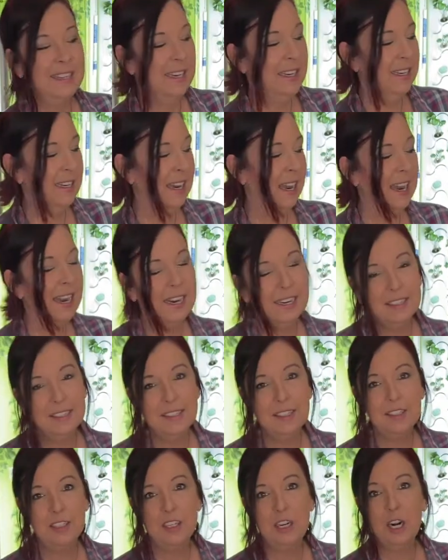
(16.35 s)
an
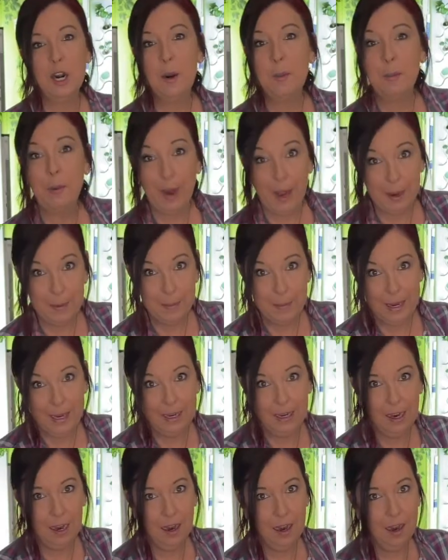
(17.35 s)
Oster Bread
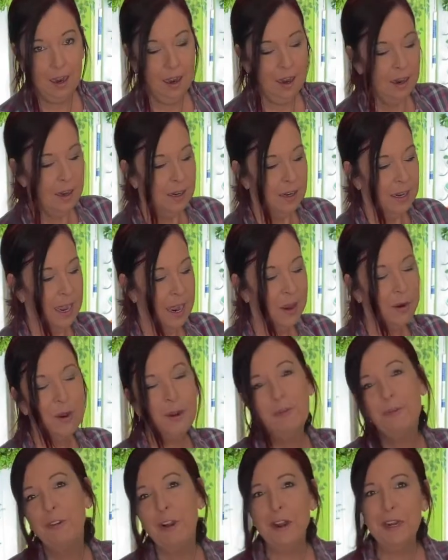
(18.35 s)
Maker. Now,
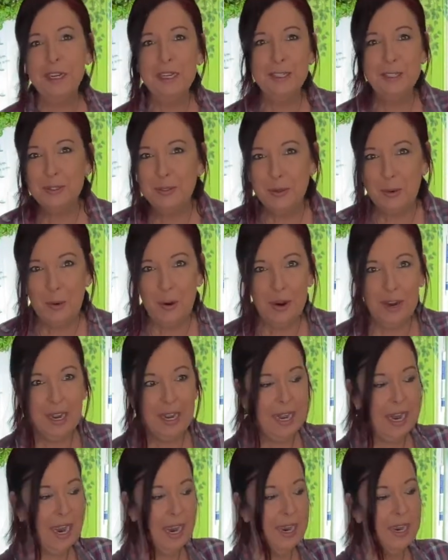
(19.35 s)
a funny
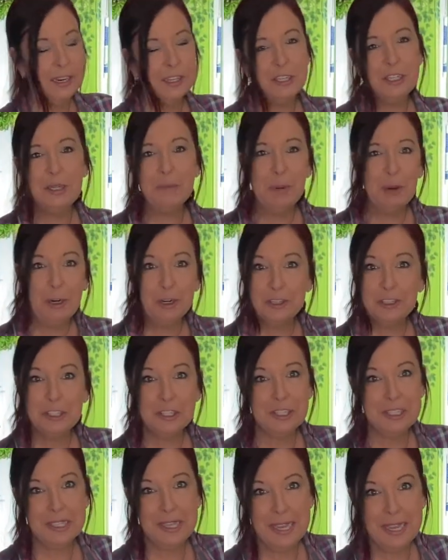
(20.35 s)
story, I actually
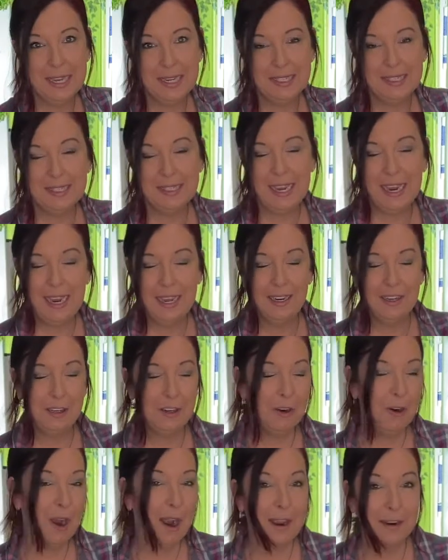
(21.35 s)
purchased this at a
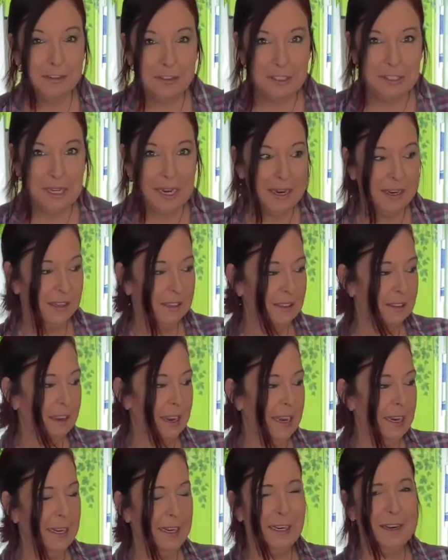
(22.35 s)
garage sale
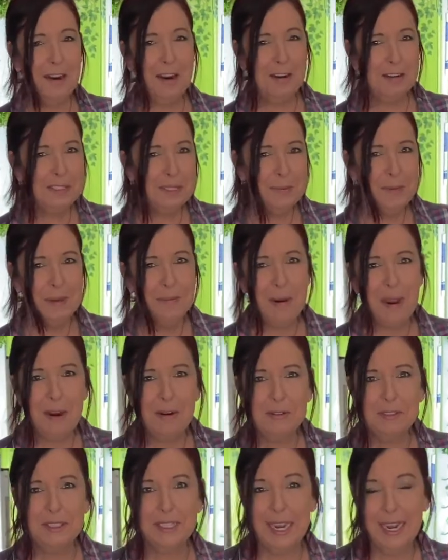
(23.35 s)
and it cost me
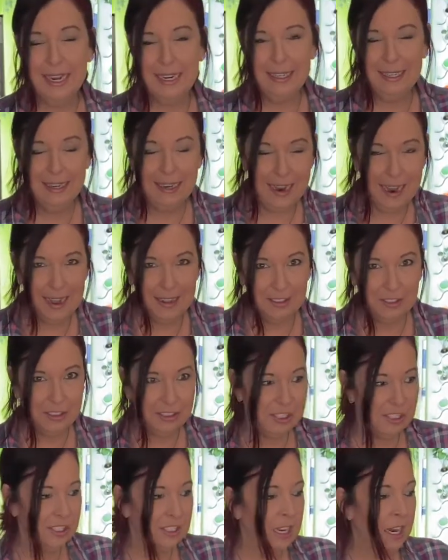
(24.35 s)
about
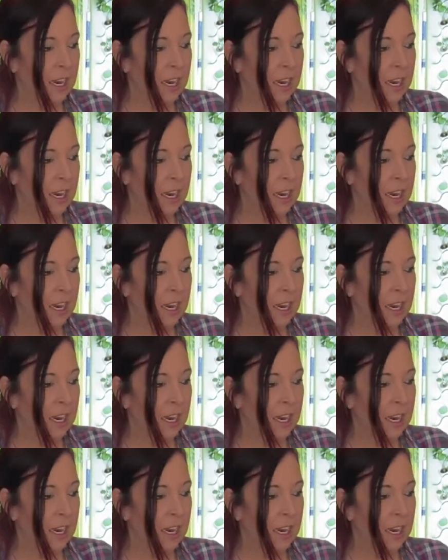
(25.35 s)
$10.